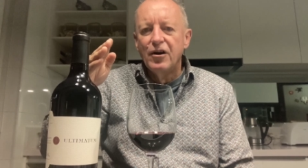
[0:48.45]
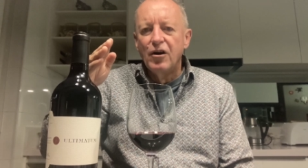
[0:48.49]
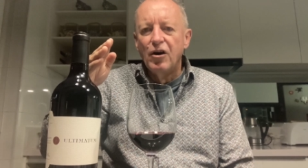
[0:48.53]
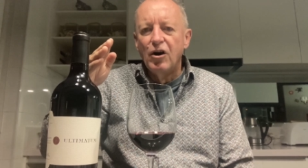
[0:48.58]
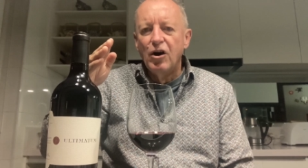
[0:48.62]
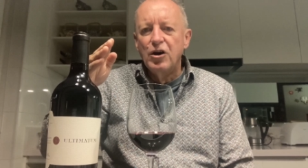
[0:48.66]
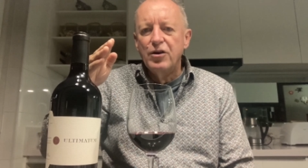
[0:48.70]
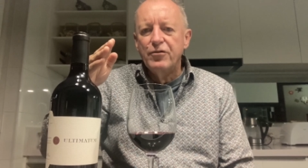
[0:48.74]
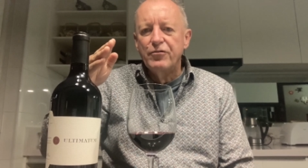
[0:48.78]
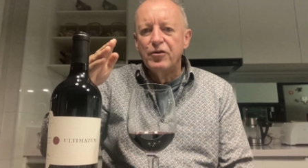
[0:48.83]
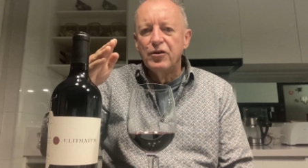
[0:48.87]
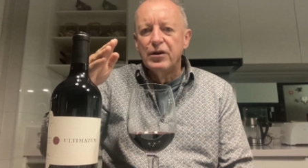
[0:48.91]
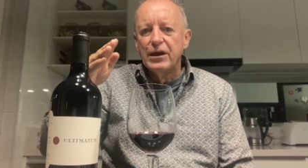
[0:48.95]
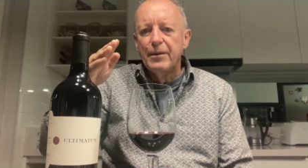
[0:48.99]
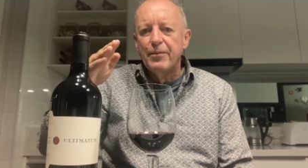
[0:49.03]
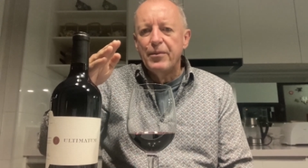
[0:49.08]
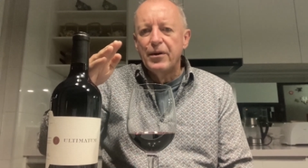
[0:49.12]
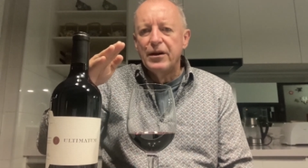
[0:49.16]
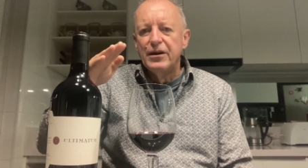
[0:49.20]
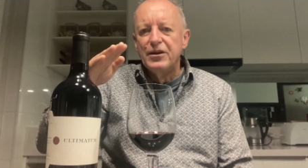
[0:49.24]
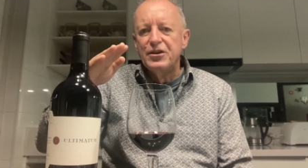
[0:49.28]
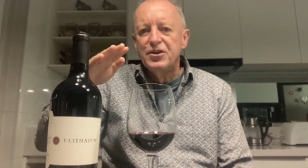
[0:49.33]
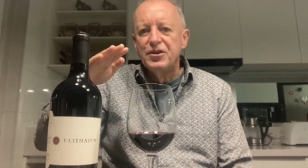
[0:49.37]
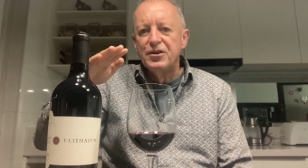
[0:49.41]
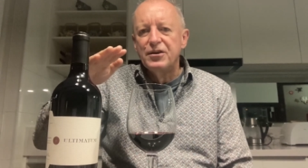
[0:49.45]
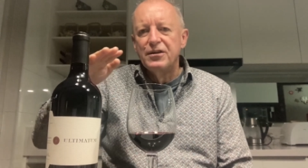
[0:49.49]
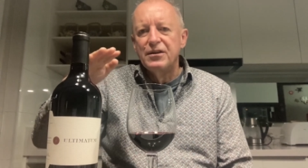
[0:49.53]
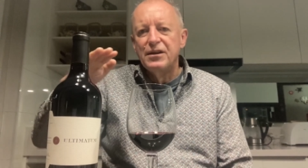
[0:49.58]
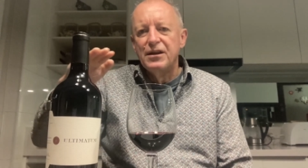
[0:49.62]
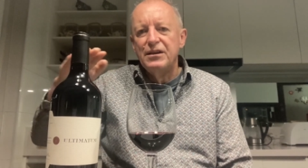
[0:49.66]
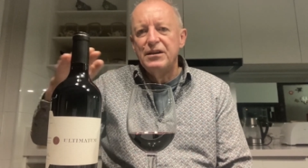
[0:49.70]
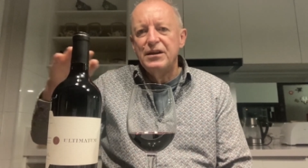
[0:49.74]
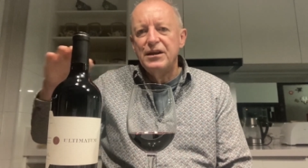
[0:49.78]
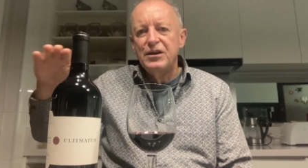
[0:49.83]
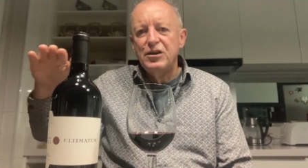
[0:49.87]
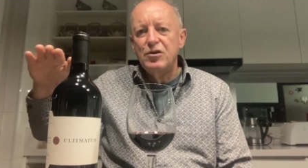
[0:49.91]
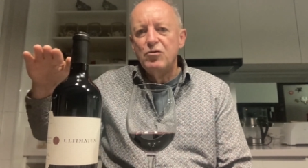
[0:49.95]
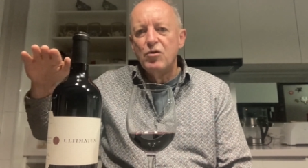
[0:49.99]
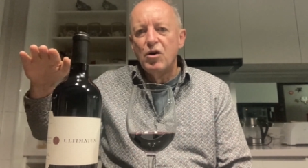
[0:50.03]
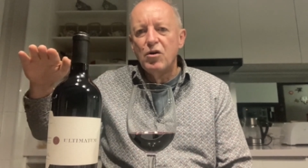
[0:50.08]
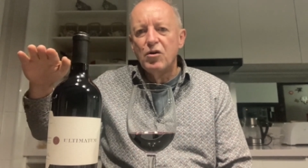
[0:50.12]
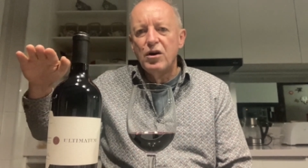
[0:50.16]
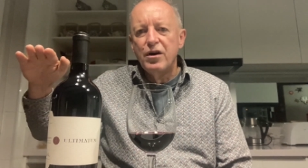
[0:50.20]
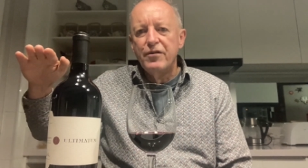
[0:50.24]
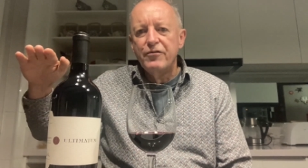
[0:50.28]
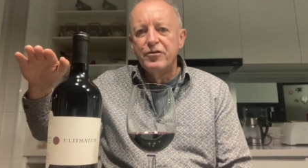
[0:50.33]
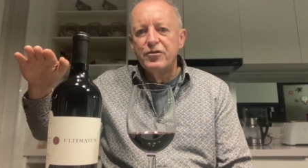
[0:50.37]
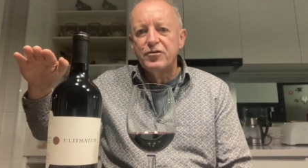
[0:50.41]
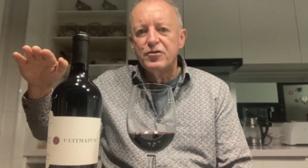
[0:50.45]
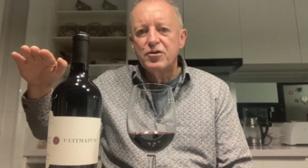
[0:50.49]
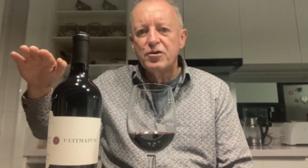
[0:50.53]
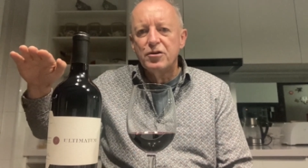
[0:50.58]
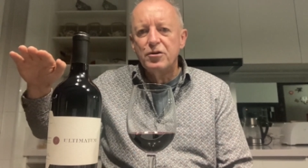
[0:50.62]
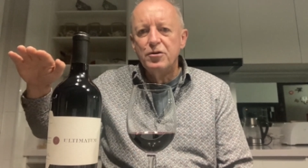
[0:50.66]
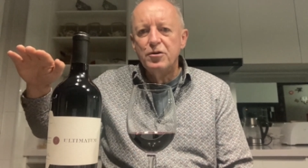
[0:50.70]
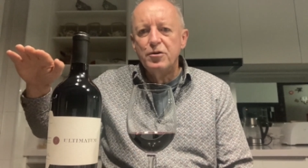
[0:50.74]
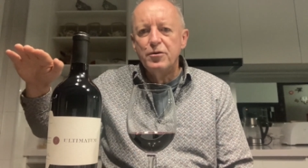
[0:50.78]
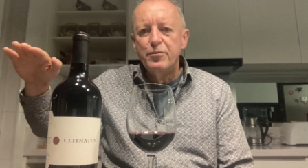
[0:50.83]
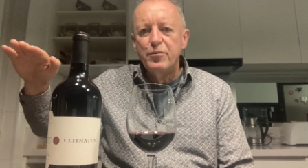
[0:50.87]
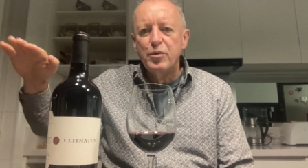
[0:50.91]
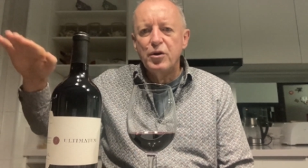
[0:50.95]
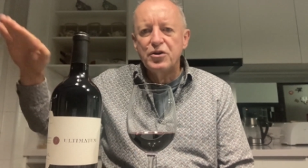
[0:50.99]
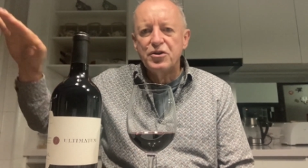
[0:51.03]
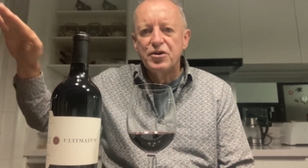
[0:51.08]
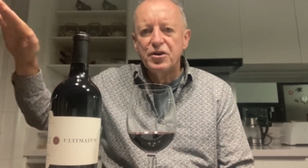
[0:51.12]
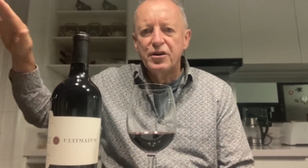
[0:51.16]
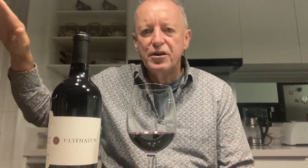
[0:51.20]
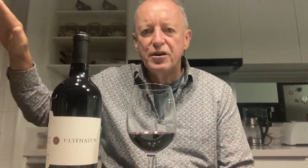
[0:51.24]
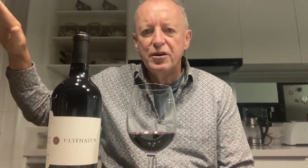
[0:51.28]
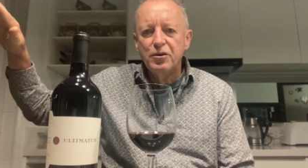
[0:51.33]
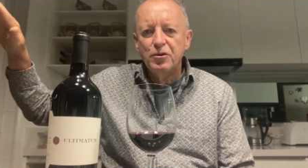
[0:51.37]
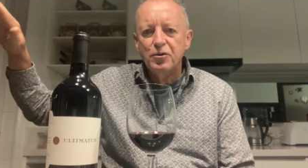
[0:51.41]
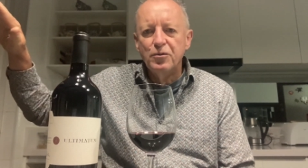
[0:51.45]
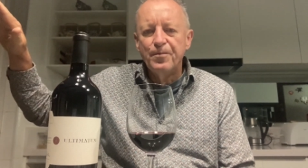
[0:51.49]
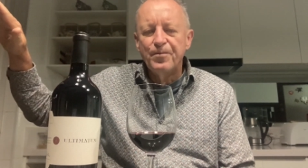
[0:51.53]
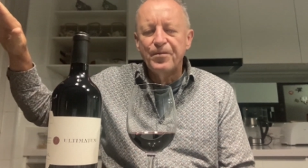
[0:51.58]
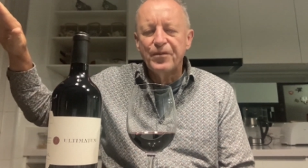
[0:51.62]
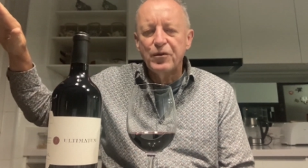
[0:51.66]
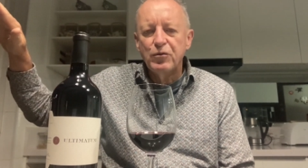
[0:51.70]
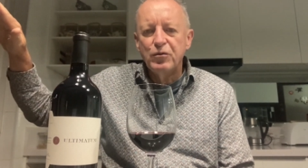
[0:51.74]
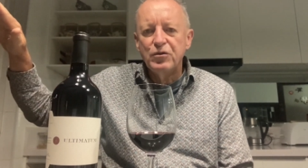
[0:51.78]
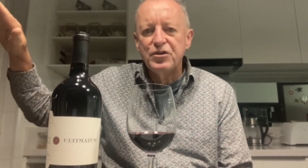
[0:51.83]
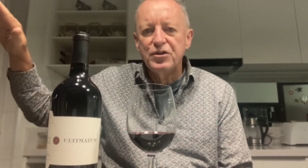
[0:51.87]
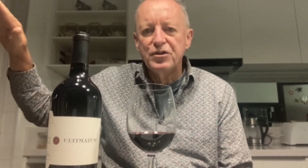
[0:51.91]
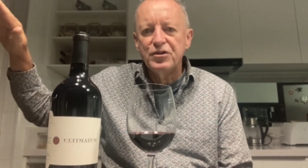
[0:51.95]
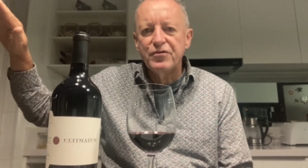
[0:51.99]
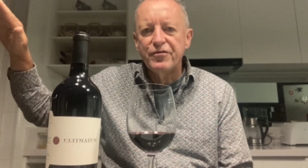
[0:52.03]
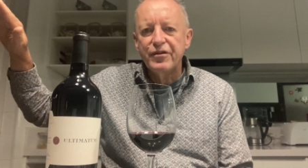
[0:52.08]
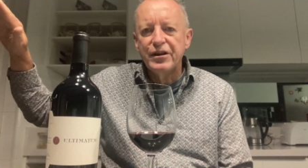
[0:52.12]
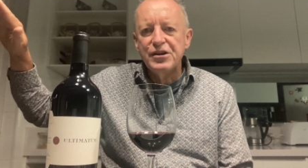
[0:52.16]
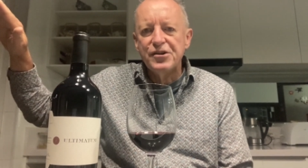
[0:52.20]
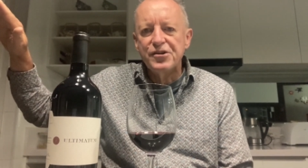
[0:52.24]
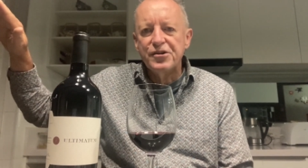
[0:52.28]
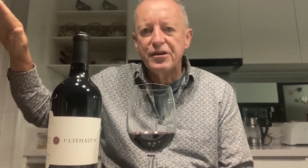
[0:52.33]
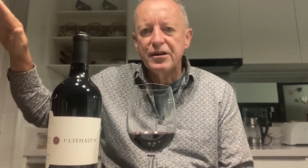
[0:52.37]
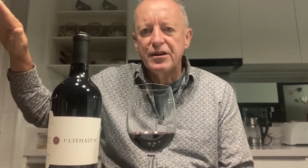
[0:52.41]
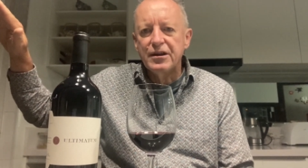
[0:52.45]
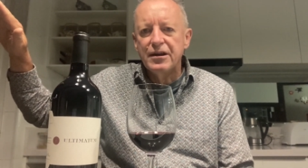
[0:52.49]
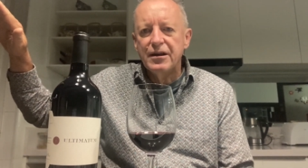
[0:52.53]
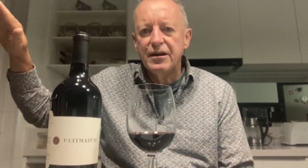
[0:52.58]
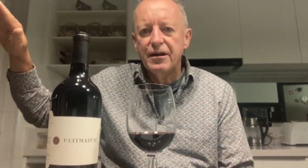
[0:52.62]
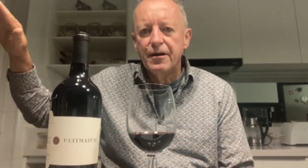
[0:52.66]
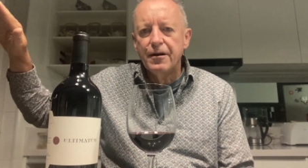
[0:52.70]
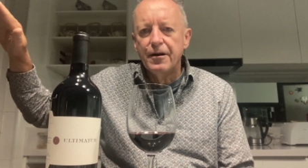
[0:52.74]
Oakville Appellation, and then you roll over to Pritchard Hill, which is facing